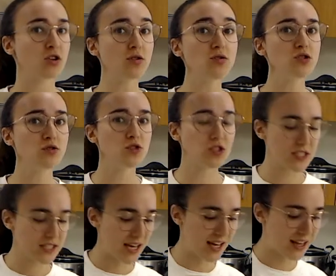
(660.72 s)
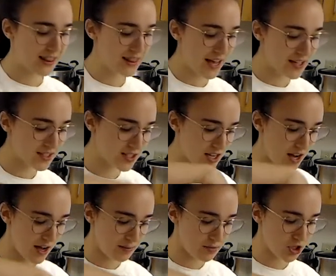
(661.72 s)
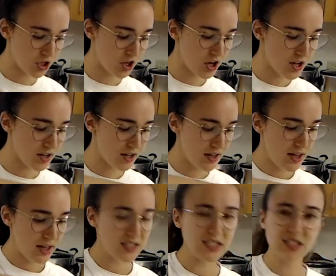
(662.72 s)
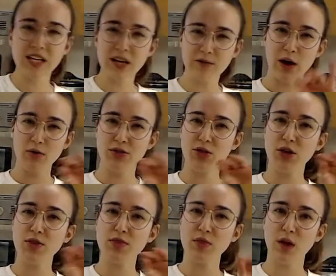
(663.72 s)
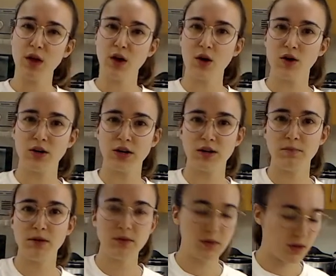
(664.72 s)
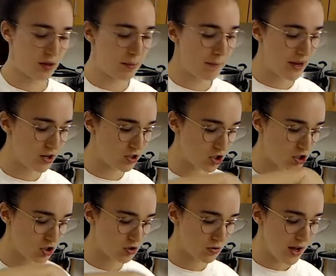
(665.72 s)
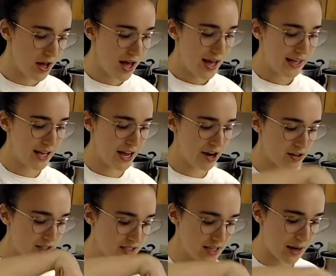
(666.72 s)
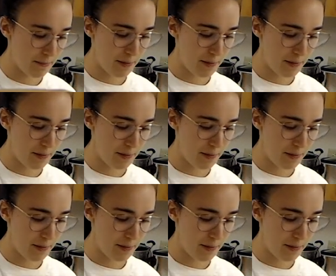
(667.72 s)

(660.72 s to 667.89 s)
those usually take less time to cook, because think of how thin they are can be compared to carrots and